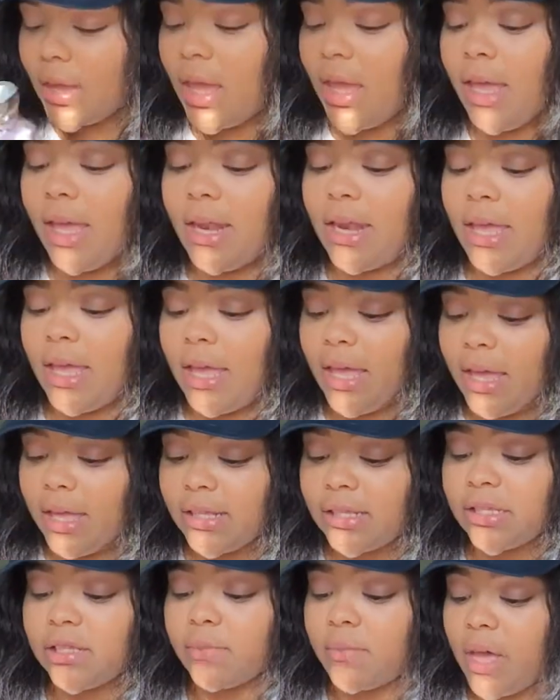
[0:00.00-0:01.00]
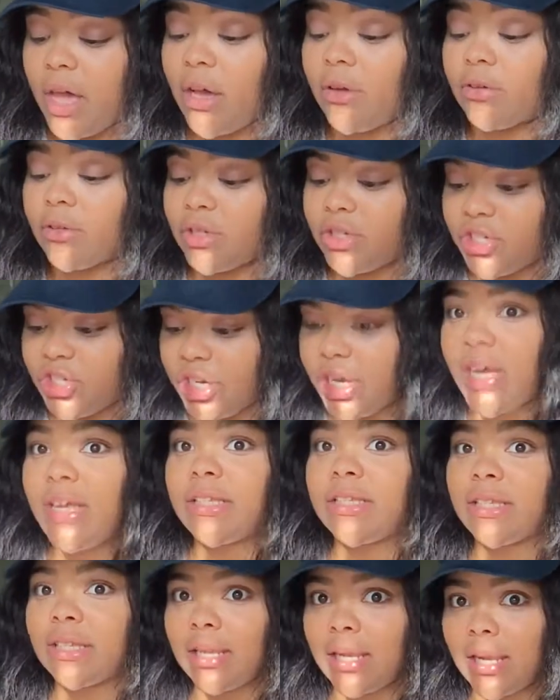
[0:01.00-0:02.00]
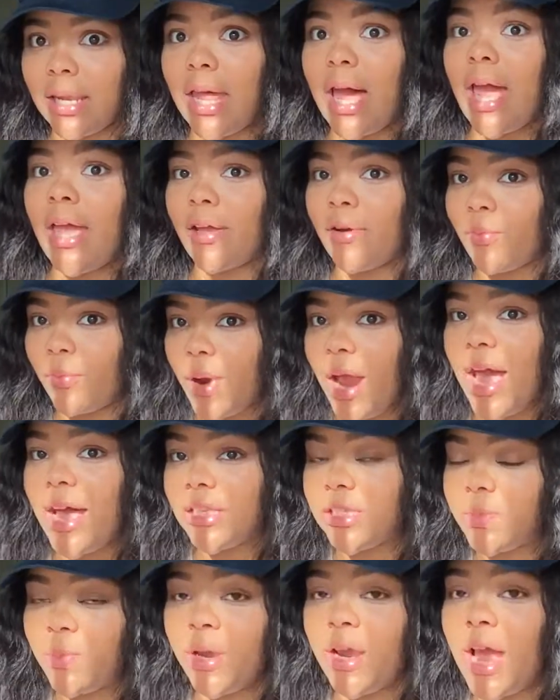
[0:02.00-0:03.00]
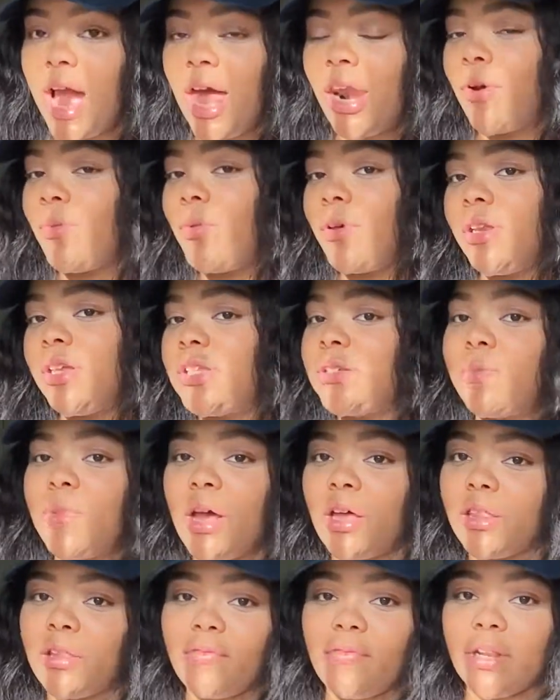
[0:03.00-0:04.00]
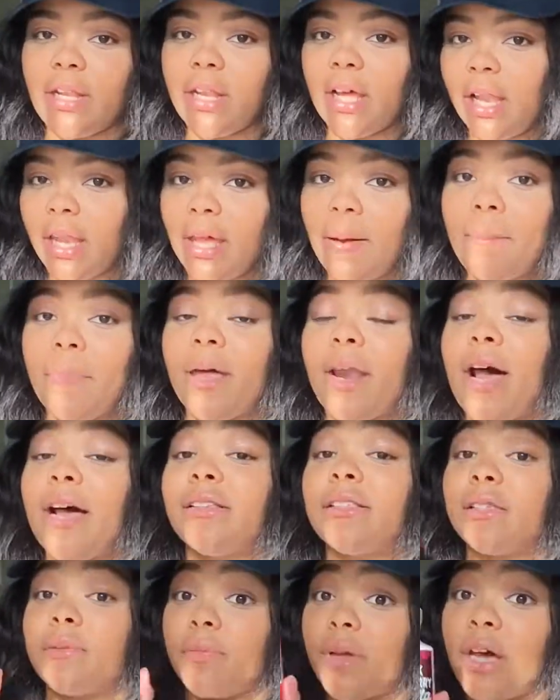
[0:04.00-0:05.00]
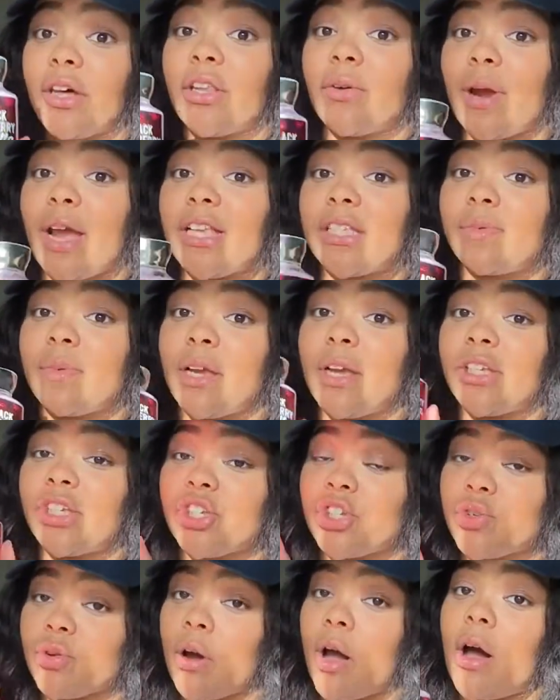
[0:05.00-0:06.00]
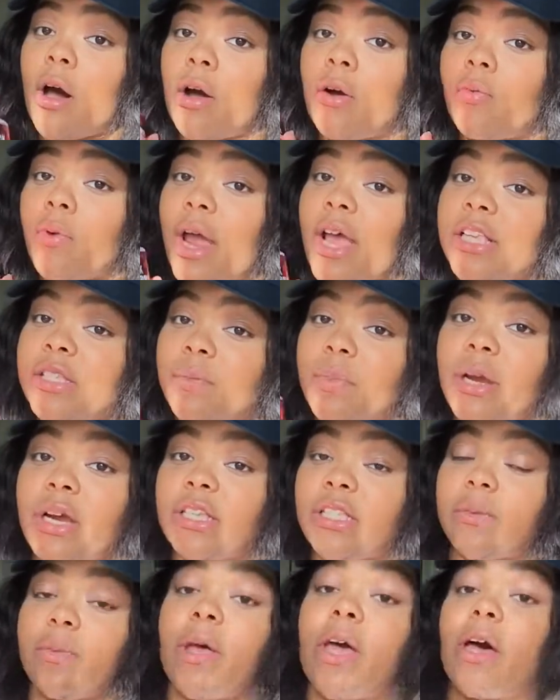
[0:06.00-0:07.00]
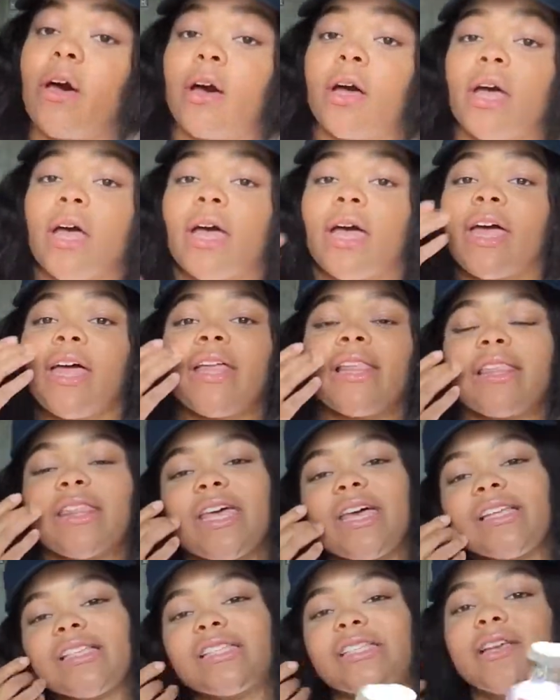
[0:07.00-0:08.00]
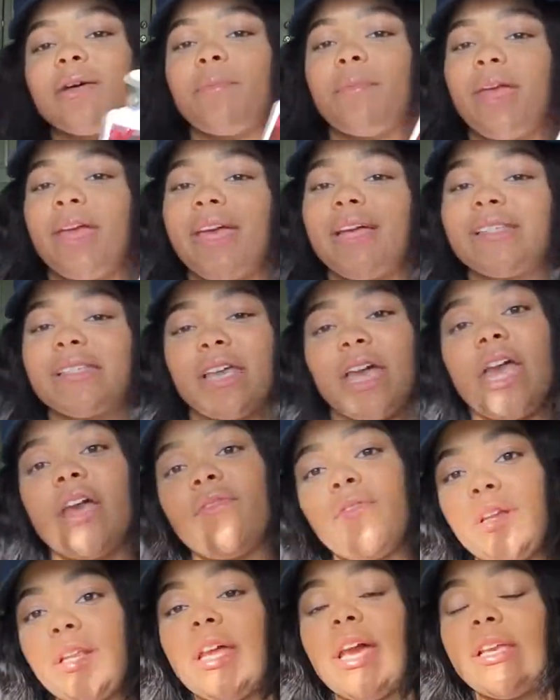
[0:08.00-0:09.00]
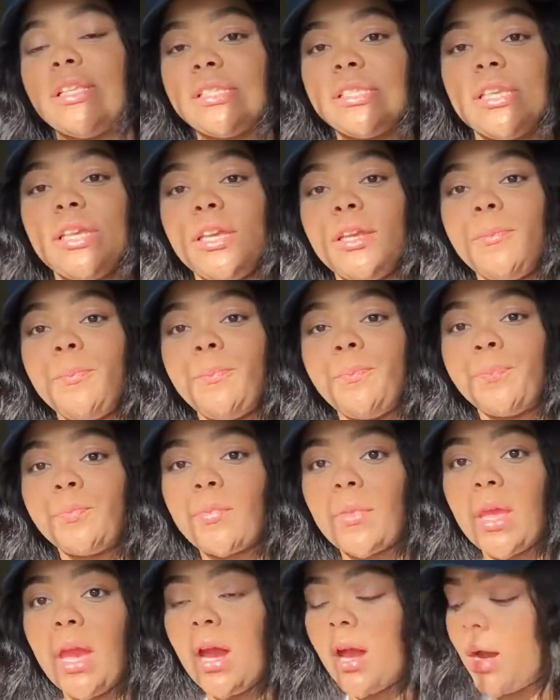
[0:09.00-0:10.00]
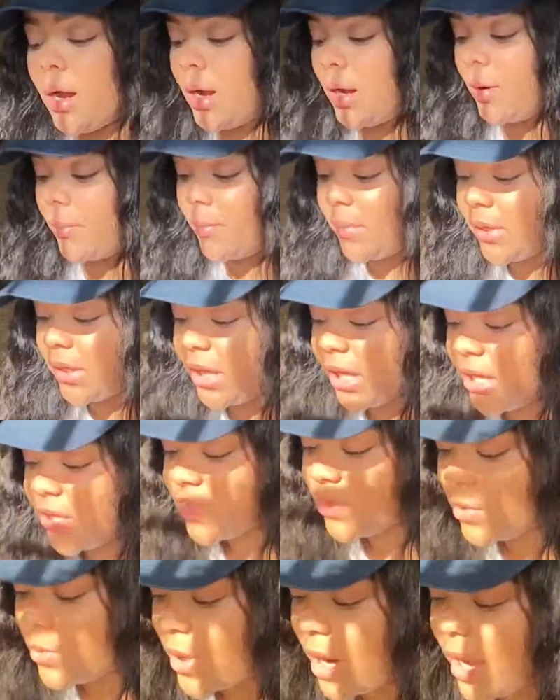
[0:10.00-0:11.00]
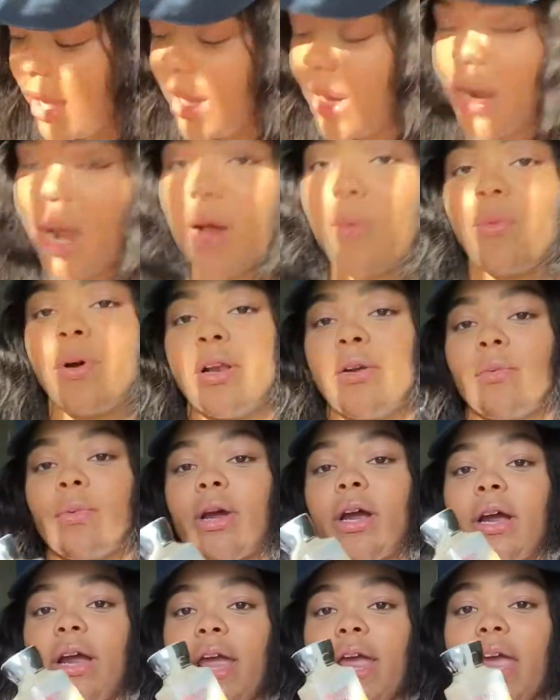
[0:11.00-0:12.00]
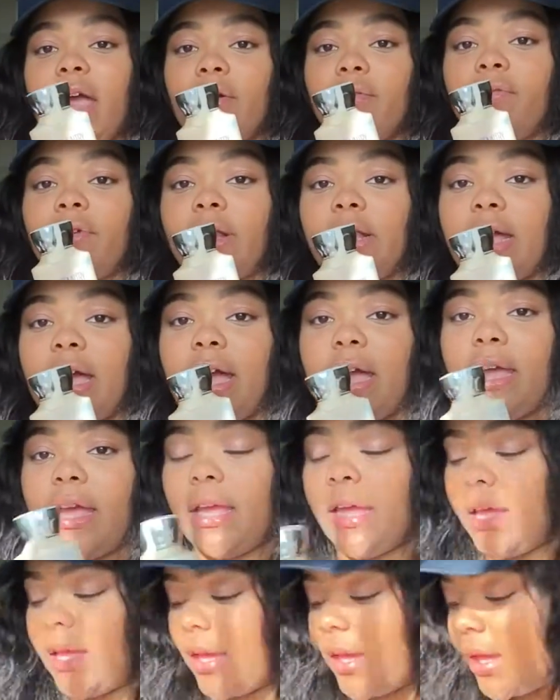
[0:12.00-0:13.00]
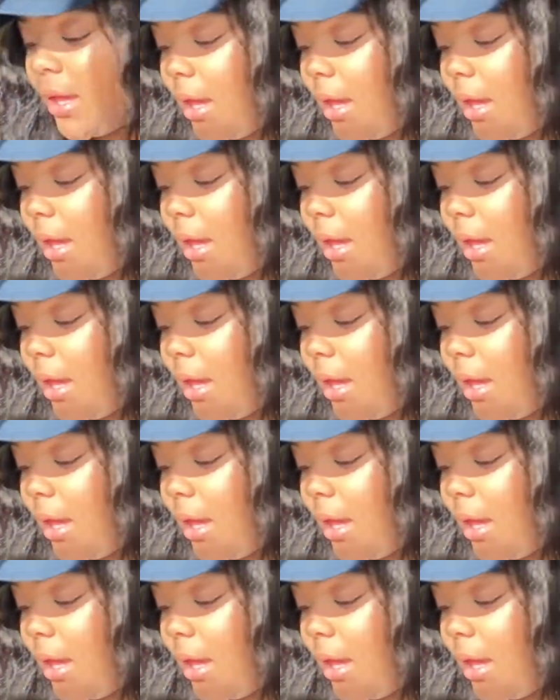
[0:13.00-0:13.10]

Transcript: and it smells just like raspberry. I don't really smell the vanilla, but I smell the raspberry, strong raspberry smell. This to me is an everyday scent. Um, this one right here, I wouldn't wear every day,